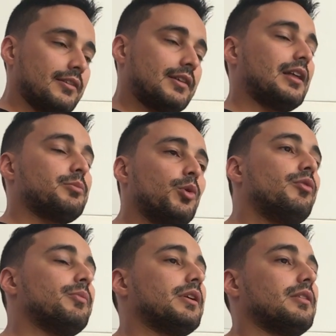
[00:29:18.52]
Get
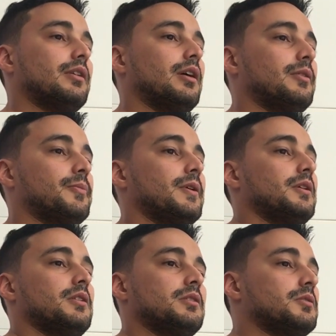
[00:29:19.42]
movement. Yeah.
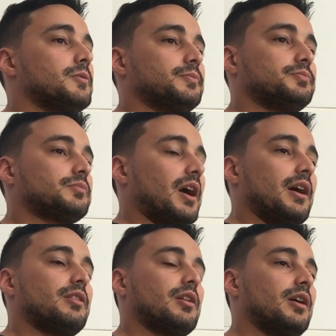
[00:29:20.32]
I
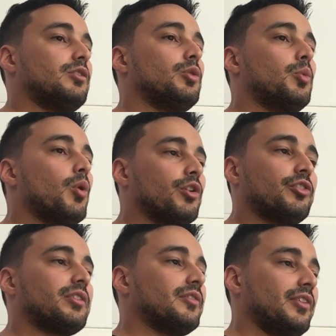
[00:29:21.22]
try to watch
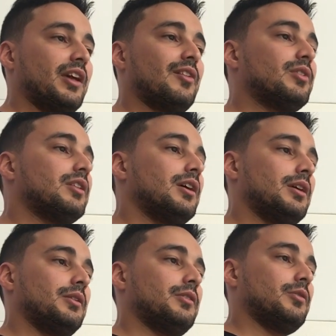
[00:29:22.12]
something every day
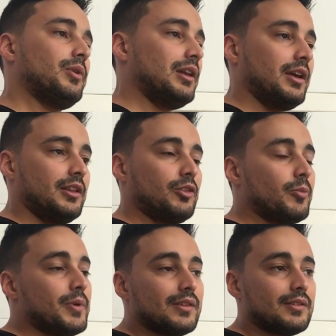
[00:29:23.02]
related to
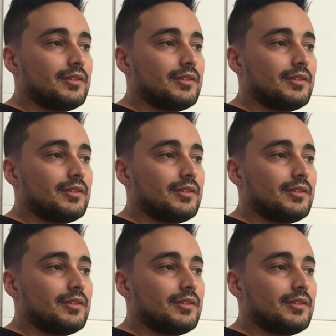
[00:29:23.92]
business.